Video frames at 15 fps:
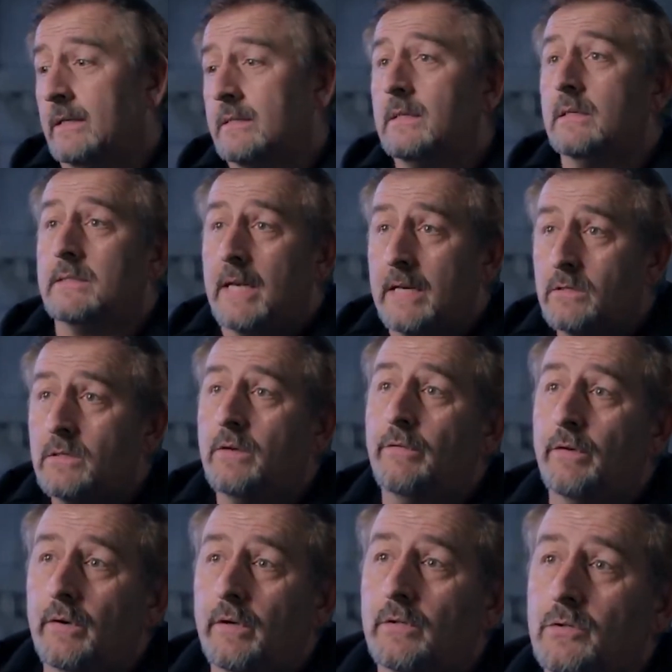it's actually a
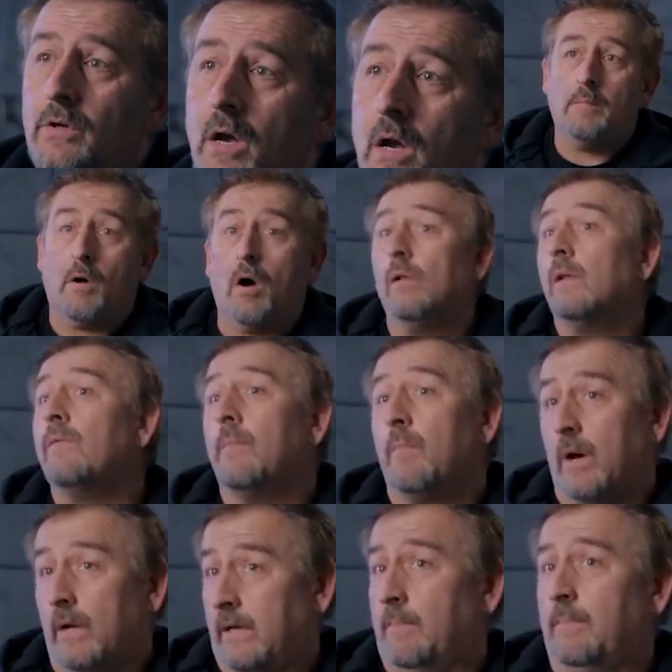very good job. All of the
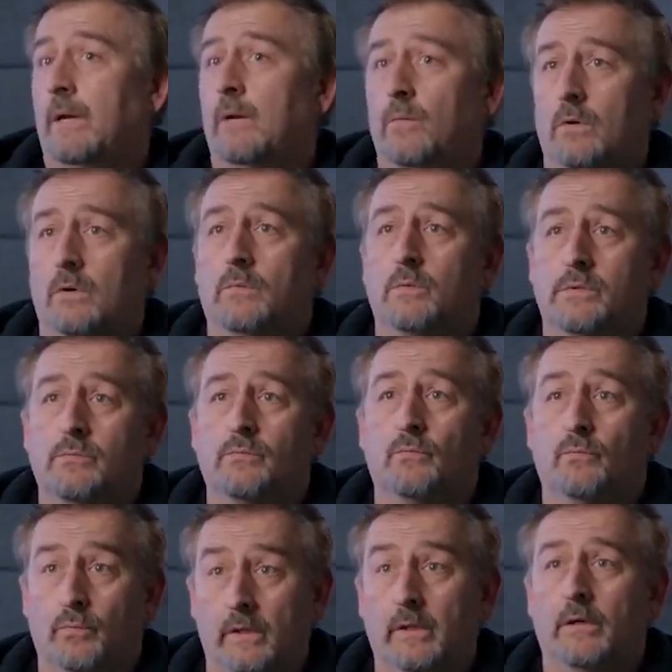body and paint work was
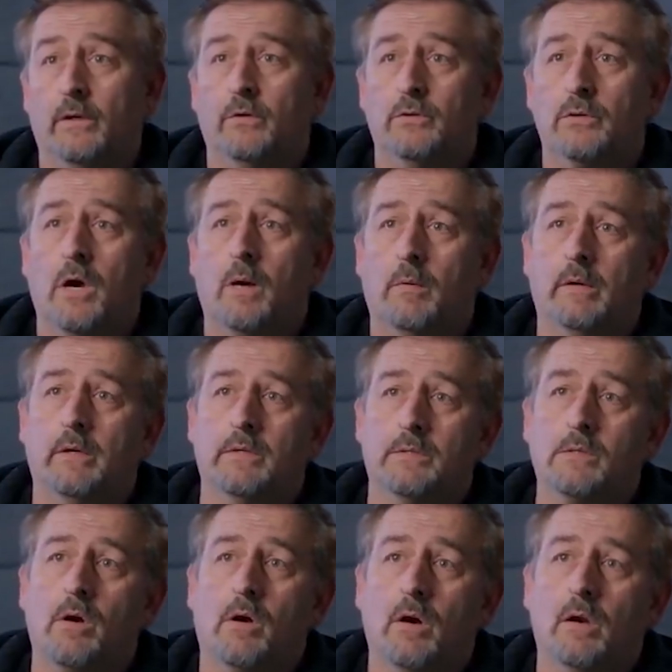really good job on
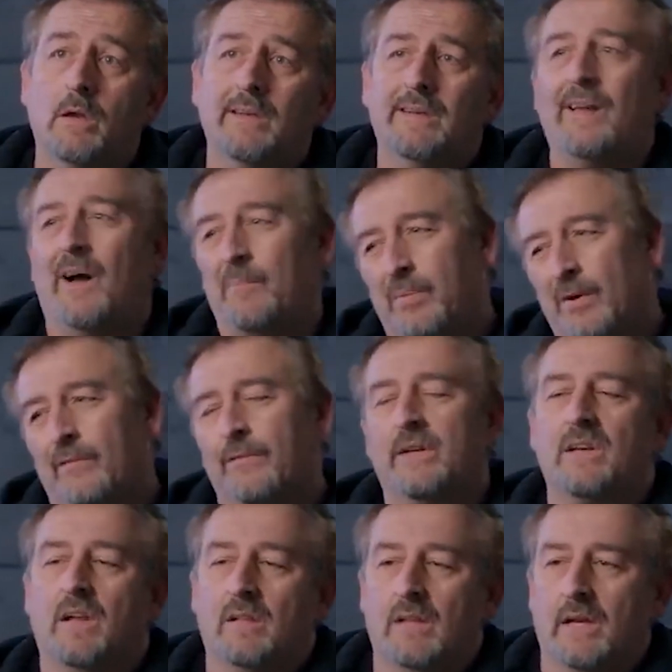his car. Not
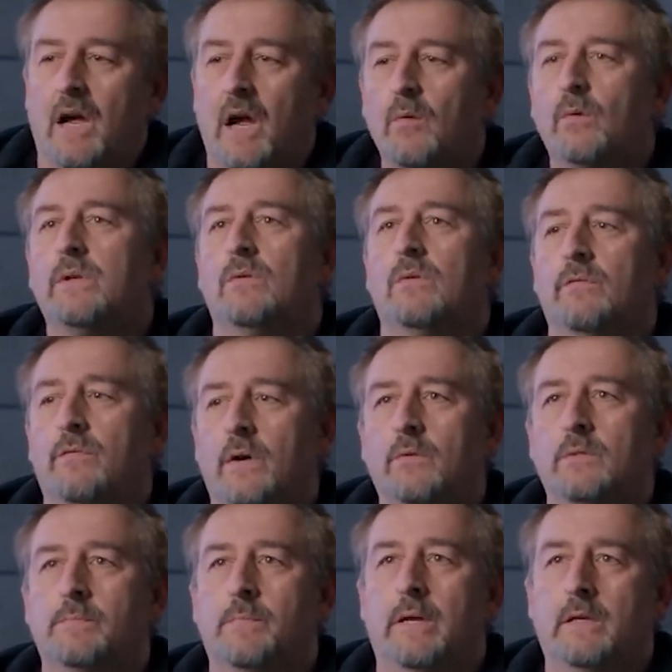perfect, not like I would do if I
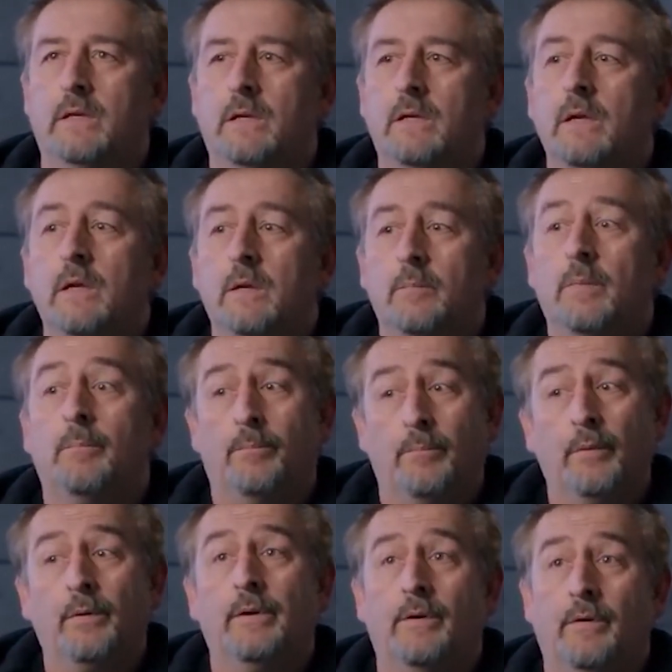was painting it, but pretty